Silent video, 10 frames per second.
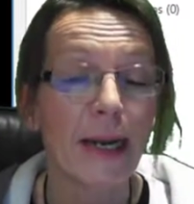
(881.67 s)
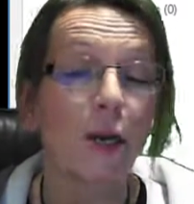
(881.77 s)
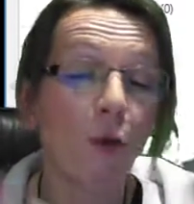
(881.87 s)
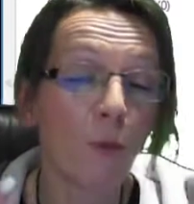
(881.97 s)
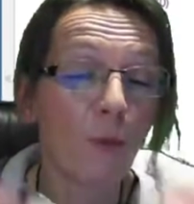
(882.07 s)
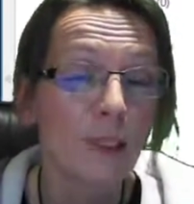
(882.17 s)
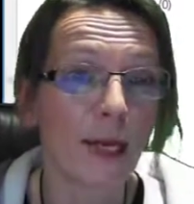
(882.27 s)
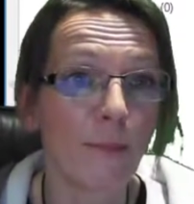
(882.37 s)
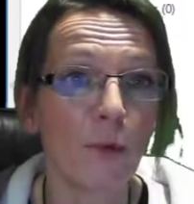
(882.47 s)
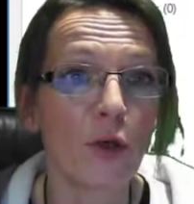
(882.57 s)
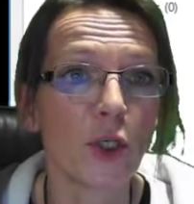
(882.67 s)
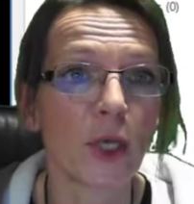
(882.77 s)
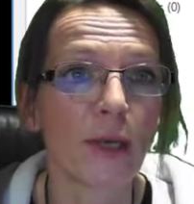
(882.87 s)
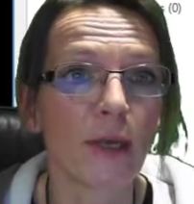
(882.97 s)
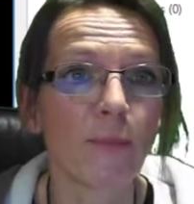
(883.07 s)
Then I know what I'm
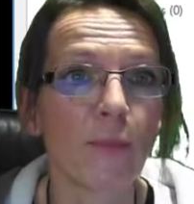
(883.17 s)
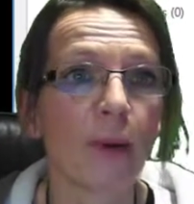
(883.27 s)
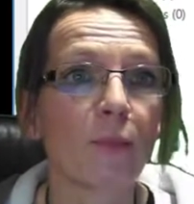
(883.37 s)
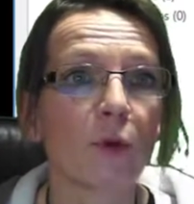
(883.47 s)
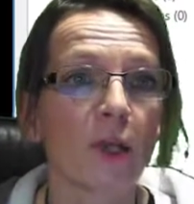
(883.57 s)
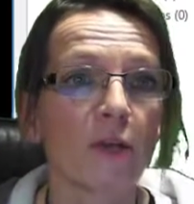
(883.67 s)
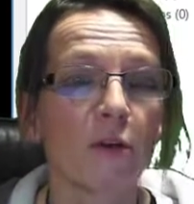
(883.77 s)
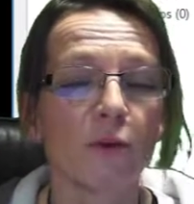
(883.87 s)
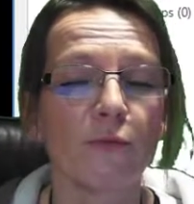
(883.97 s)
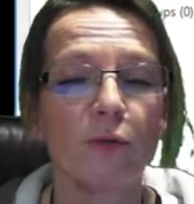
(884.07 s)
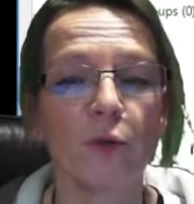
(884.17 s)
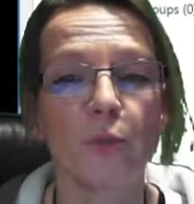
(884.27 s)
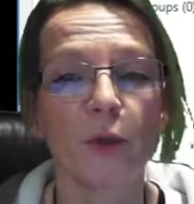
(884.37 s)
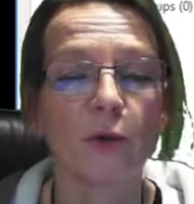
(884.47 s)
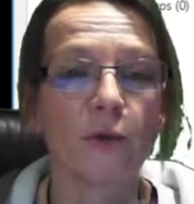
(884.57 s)
merging, and I'm not getting
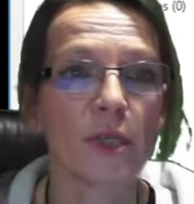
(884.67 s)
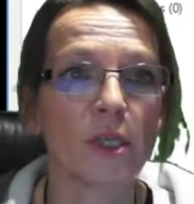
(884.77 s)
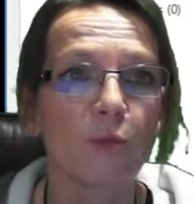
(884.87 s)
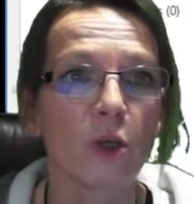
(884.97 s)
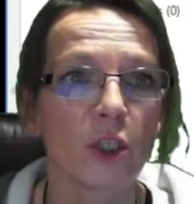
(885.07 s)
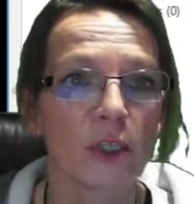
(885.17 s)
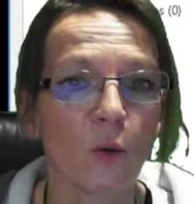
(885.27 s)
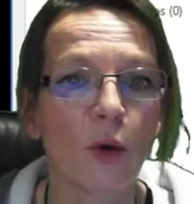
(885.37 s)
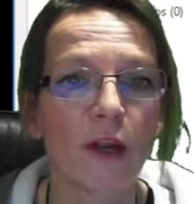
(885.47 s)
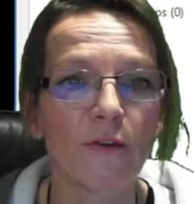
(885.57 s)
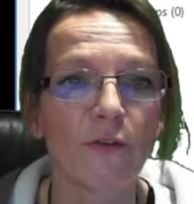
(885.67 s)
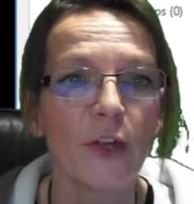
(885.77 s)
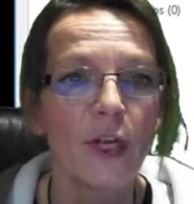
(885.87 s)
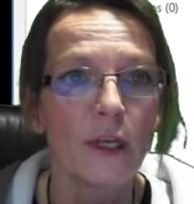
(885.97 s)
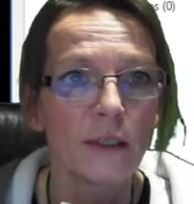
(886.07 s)
confused because these projects all
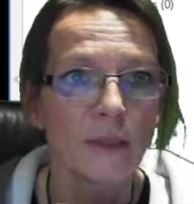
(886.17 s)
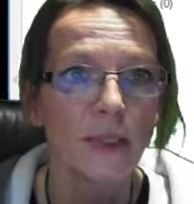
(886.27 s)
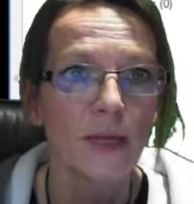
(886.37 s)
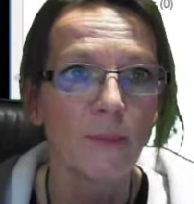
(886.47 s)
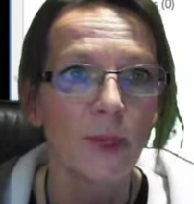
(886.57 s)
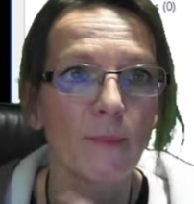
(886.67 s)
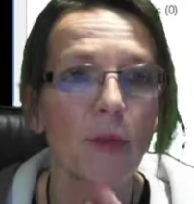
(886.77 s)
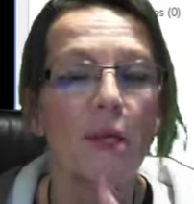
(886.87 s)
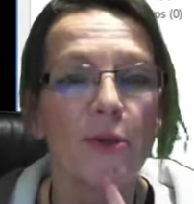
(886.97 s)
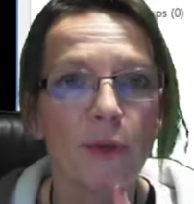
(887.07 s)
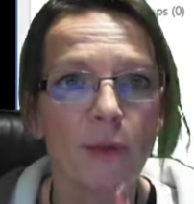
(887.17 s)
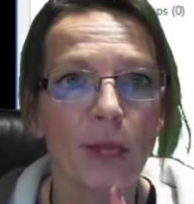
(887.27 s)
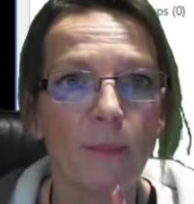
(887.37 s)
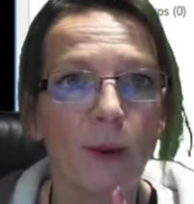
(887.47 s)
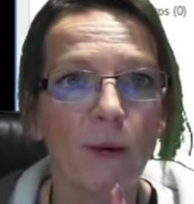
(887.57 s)
have the same name.
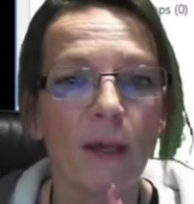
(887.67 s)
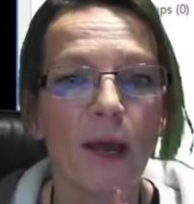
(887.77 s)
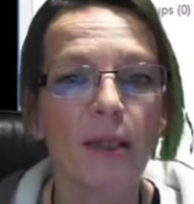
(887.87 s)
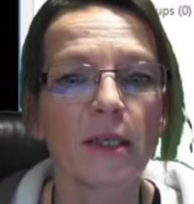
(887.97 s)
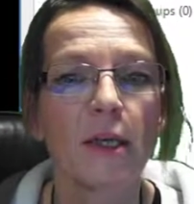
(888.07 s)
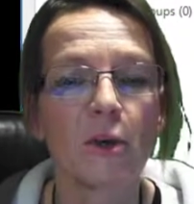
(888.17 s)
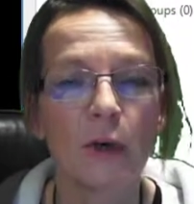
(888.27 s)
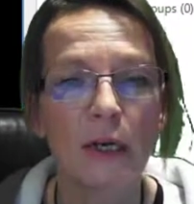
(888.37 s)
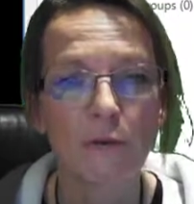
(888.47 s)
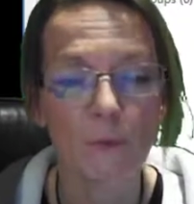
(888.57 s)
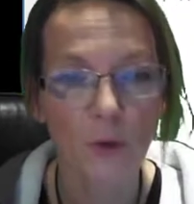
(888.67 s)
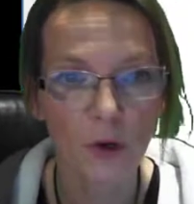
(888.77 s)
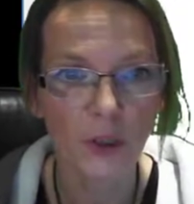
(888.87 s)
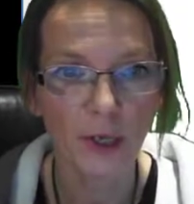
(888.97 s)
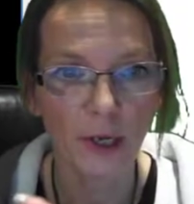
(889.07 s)
So think about that. You have a
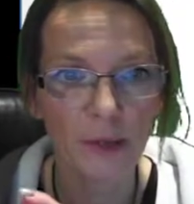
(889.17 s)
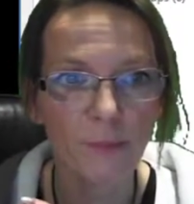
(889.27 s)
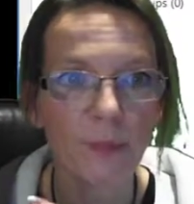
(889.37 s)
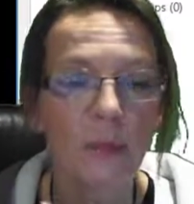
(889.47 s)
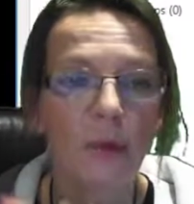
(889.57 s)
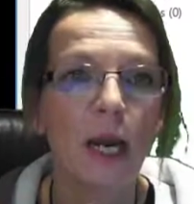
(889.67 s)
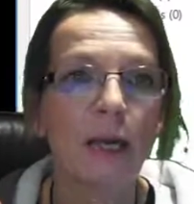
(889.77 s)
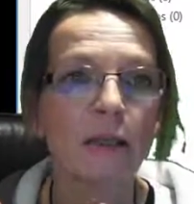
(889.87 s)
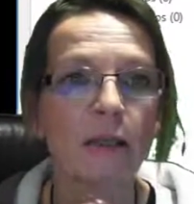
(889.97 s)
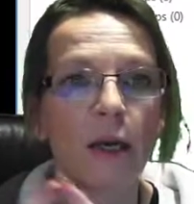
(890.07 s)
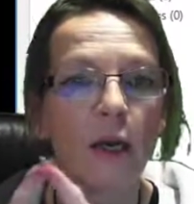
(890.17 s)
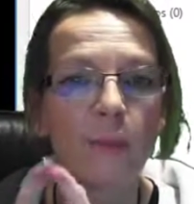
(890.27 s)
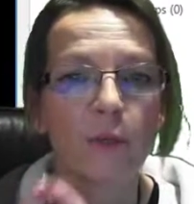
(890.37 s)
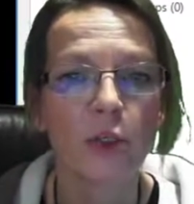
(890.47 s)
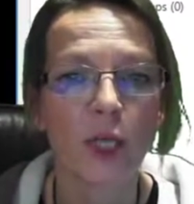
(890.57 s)
project name and
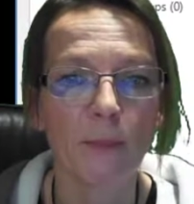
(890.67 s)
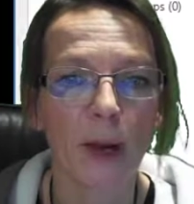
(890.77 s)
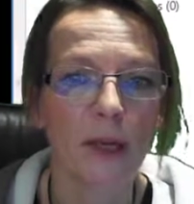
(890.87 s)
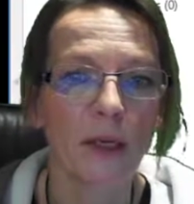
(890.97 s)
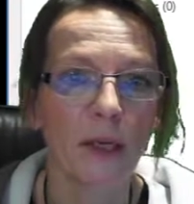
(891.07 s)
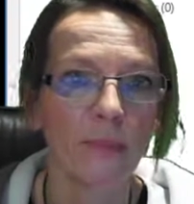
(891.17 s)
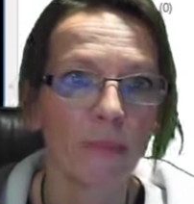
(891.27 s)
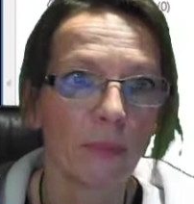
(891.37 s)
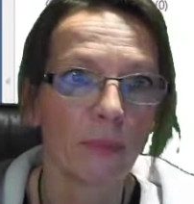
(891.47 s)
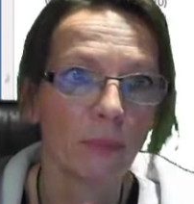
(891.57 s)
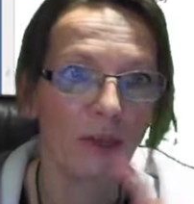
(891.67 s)
a project bundle name.